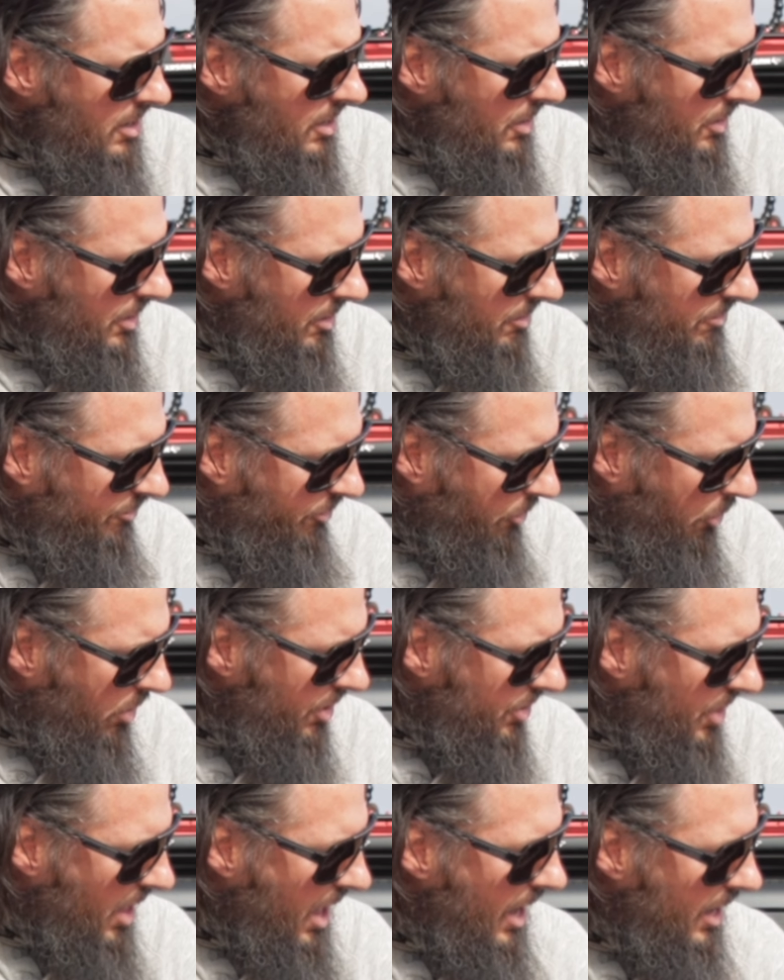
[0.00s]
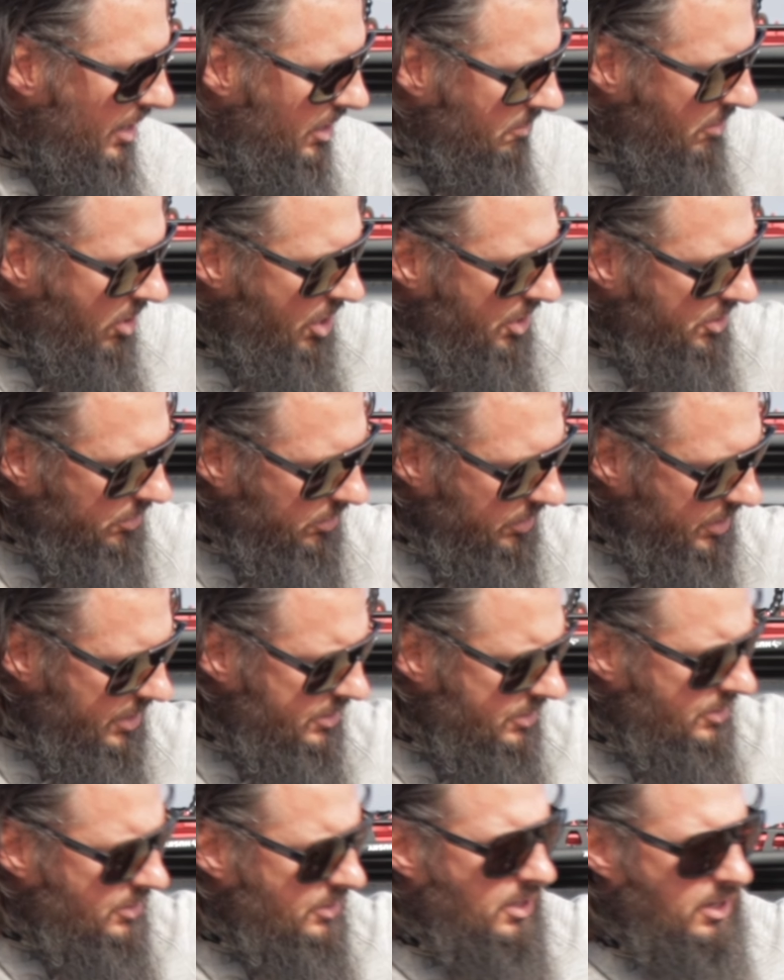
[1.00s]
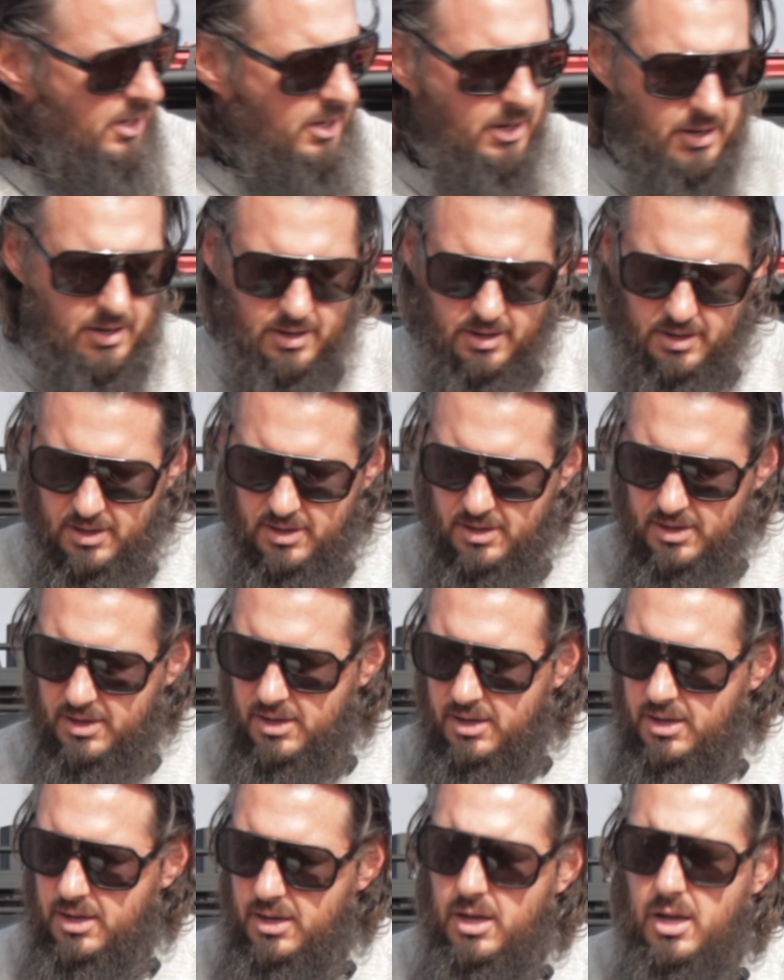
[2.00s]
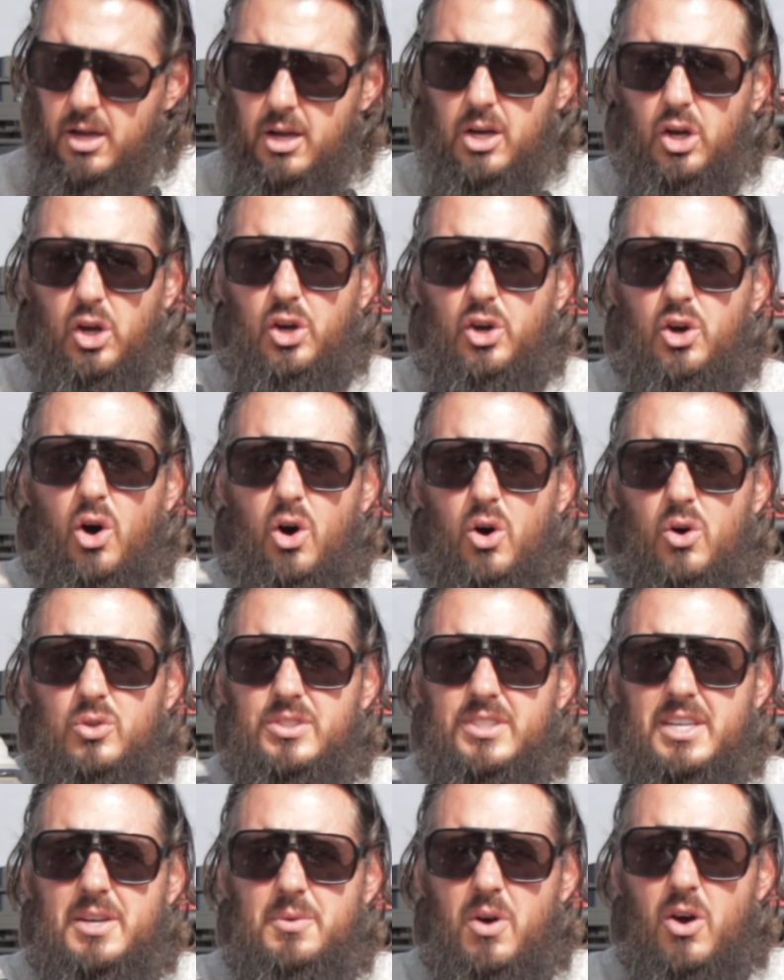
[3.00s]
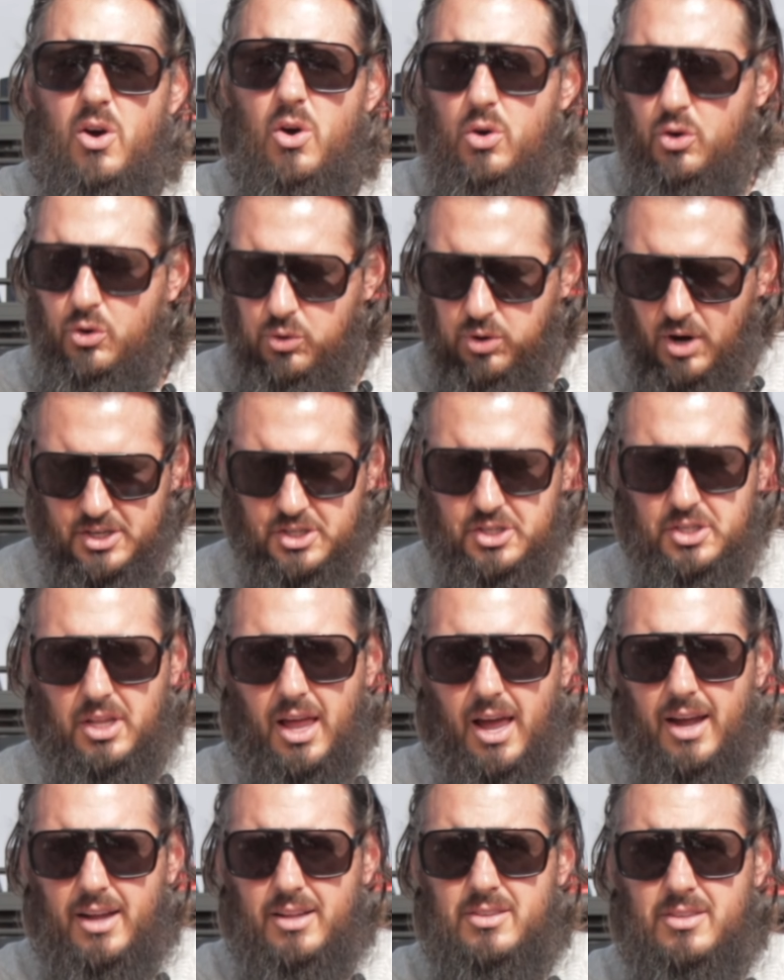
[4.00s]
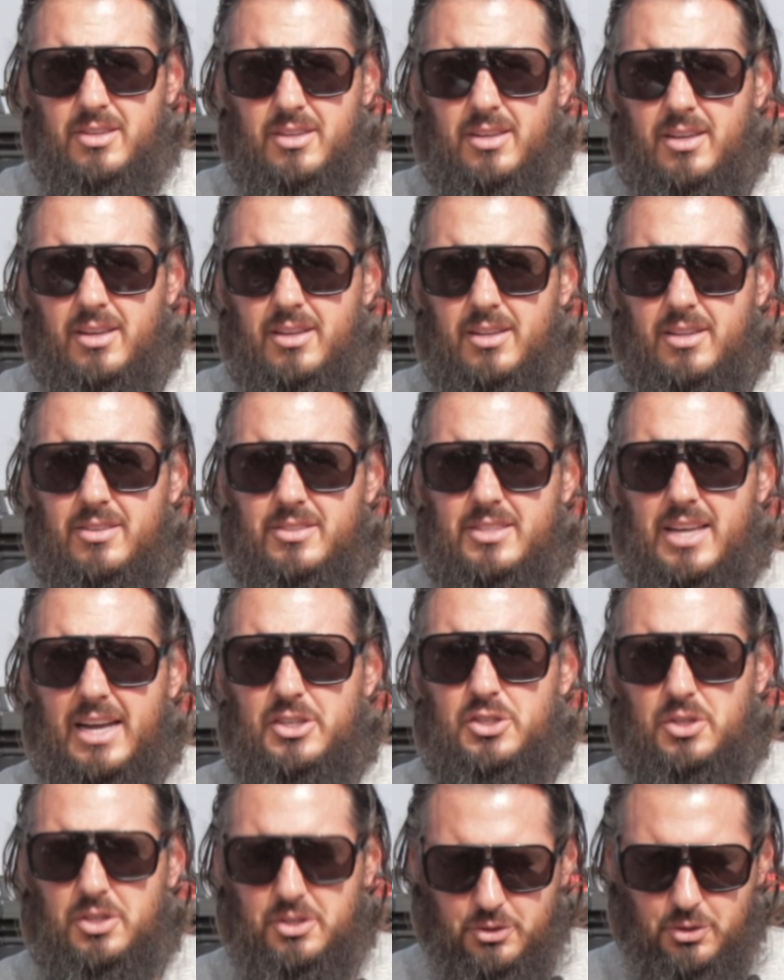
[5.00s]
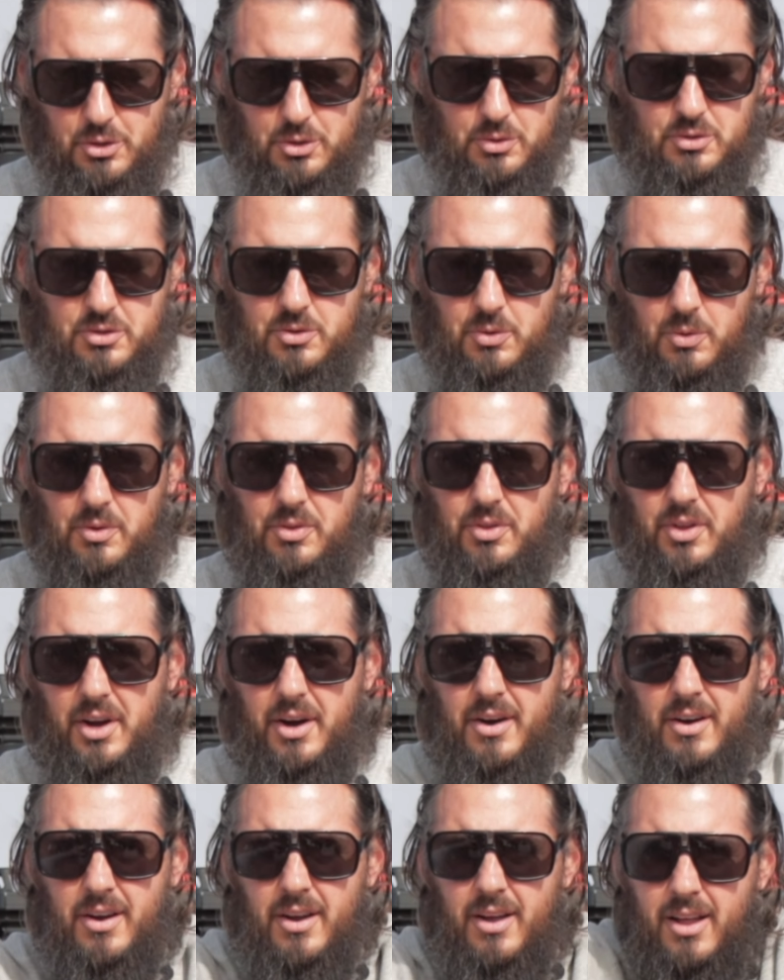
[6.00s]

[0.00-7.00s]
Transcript: the fourth item on the list, Goal Zero crush lights. There's actually 2 stored there.